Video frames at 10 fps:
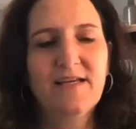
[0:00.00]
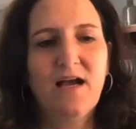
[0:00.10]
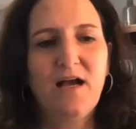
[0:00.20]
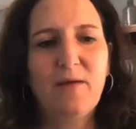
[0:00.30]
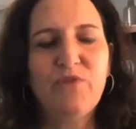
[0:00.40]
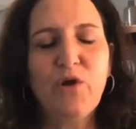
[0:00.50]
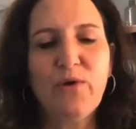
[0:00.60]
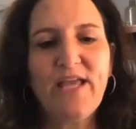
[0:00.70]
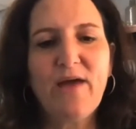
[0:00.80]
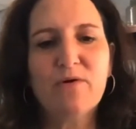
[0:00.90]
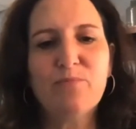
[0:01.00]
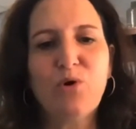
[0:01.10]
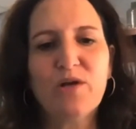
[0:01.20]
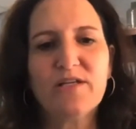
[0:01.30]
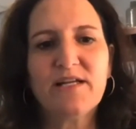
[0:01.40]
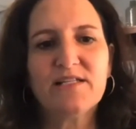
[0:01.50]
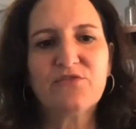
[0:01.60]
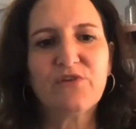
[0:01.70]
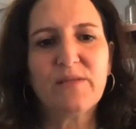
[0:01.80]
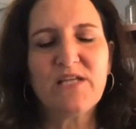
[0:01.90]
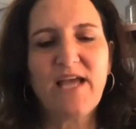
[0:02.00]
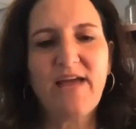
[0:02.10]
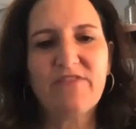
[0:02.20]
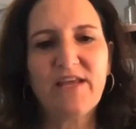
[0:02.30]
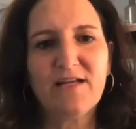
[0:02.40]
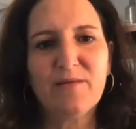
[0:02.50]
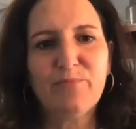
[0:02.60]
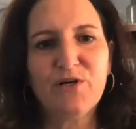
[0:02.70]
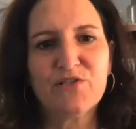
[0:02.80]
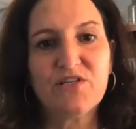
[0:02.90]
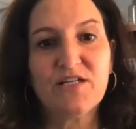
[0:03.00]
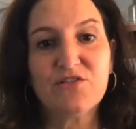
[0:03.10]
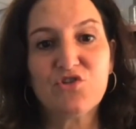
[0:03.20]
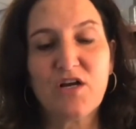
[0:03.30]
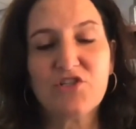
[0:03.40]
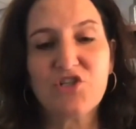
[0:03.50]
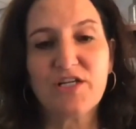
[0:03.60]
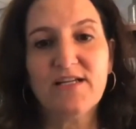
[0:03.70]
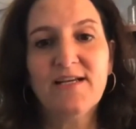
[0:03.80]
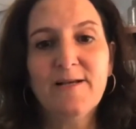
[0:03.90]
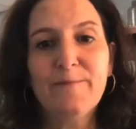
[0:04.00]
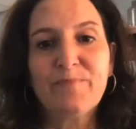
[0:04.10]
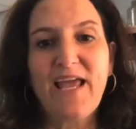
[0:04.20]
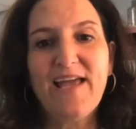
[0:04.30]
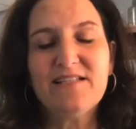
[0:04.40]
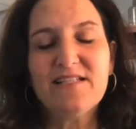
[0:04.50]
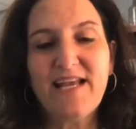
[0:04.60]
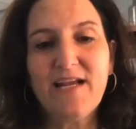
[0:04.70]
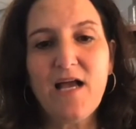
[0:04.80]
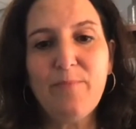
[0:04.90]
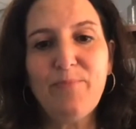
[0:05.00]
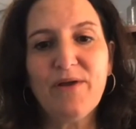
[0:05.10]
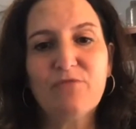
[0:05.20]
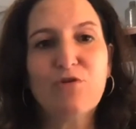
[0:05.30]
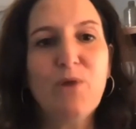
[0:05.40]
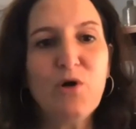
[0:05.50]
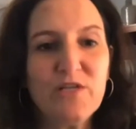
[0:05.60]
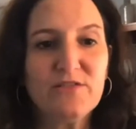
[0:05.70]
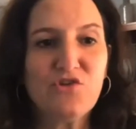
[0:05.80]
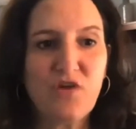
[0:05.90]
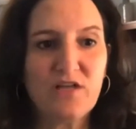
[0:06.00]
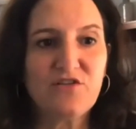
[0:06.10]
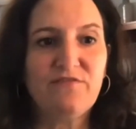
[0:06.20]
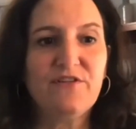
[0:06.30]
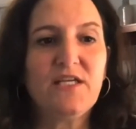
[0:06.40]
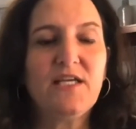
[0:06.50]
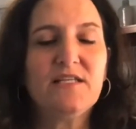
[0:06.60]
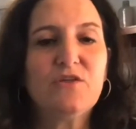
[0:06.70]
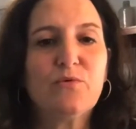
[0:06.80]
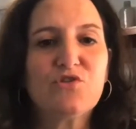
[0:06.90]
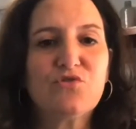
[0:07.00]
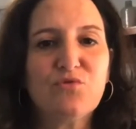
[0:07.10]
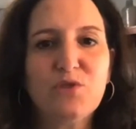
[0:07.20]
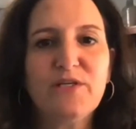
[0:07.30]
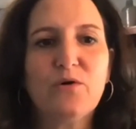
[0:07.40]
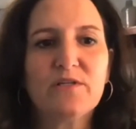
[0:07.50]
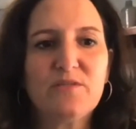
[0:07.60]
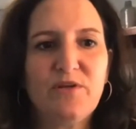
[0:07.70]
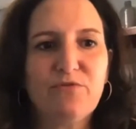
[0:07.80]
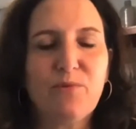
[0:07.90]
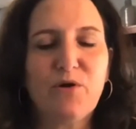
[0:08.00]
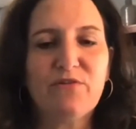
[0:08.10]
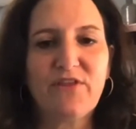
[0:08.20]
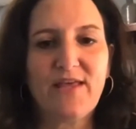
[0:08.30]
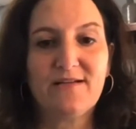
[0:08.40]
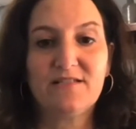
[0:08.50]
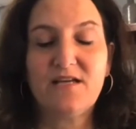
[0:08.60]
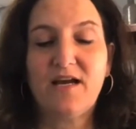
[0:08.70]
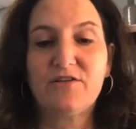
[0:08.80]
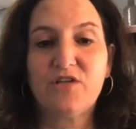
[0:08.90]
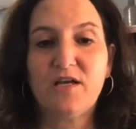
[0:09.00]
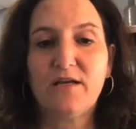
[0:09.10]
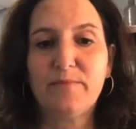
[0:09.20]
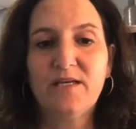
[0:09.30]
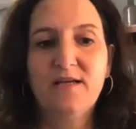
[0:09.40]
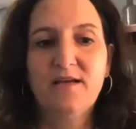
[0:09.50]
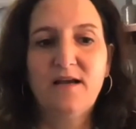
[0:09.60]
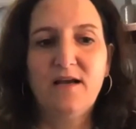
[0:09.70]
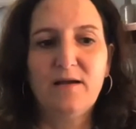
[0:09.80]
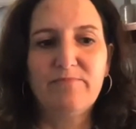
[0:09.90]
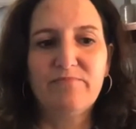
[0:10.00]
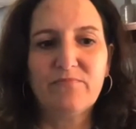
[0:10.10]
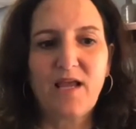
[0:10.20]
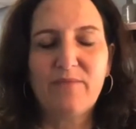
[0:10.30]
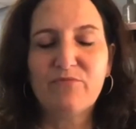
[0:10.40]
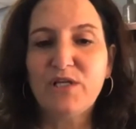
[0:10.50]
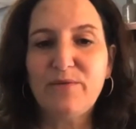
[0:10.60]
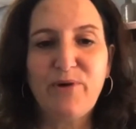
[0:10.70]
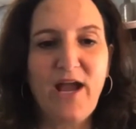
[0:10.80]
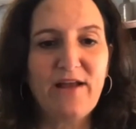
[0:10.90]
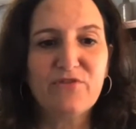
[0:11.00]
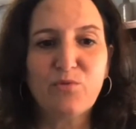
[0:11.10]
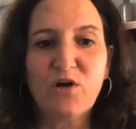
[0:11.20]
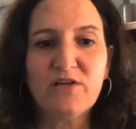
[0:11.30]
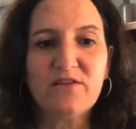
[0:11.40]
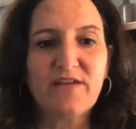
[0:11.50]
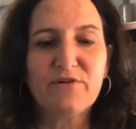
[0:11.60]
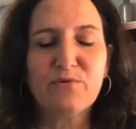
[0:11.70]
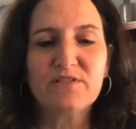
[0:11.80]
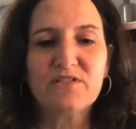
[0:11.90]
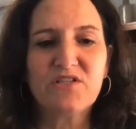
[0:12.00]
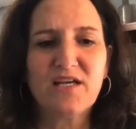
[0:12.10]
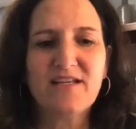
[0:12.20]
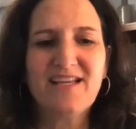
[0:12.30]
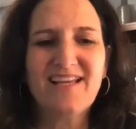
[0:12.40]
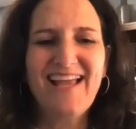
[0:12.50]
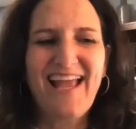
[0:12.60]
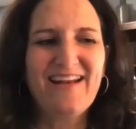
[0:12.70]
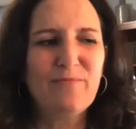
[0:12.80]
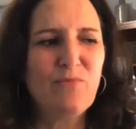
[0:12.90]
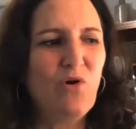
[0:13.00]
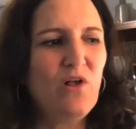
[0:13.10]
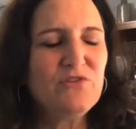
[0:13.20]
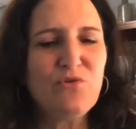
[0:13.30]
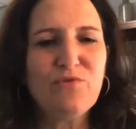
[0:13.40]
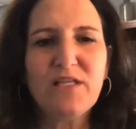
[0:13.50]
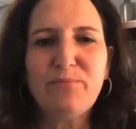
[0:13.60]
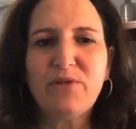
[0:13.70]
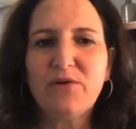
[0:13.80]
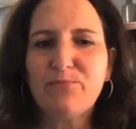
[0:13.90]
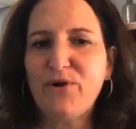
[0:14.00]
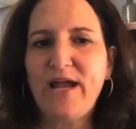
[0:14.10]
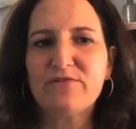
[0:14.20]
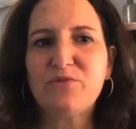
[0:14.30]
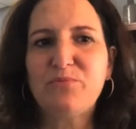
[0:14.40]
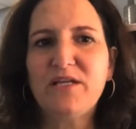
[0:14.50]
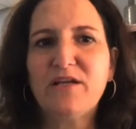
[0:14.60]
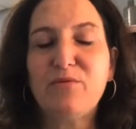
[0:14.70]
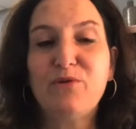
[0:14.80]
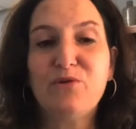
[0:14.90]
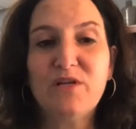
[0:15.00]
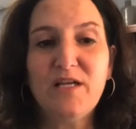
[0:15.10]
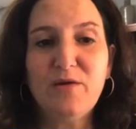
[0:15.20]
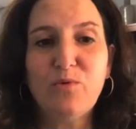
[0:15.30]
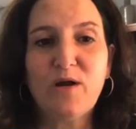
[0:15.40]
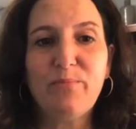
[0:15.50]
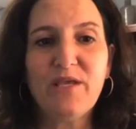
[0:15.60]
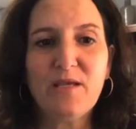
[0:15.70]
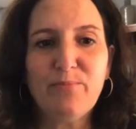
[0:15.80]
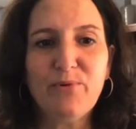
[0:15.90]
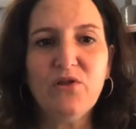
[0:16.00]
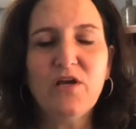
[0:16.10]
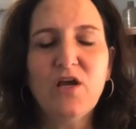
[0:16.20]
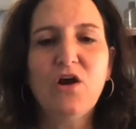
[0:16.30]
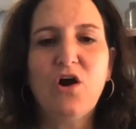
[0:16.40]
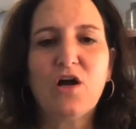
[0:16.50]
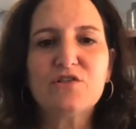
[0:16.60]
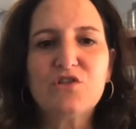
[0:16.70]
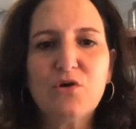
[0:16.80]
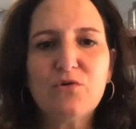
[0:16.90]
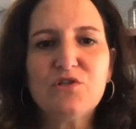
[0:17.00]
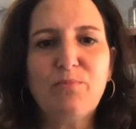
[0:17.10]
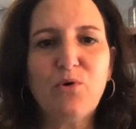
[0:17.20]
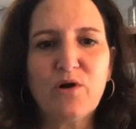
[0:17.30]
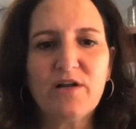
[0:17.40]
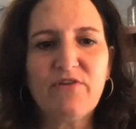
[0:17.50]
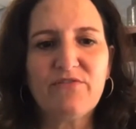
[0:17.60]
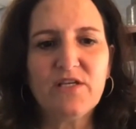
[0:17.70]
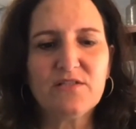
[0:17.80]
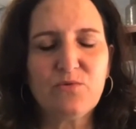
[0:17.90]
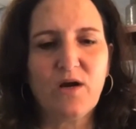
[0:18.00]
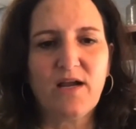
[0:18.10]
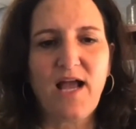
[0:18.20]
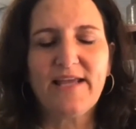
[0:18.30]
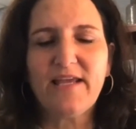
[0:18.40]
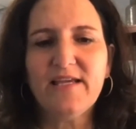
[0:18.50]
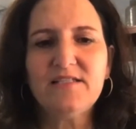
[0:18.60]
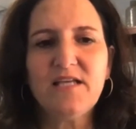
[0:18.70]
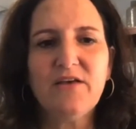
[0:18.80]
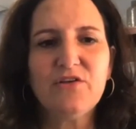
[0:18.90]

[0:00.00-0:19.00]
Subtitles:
knowing how important it is for them to have that in-person instruction and setting up remote instruction for the kids who were truly going to be remote for that entire time. I'm really proud of the work that everyone's done. And I'm also really proud to be in a community where people are so supportive of this work. I can't tell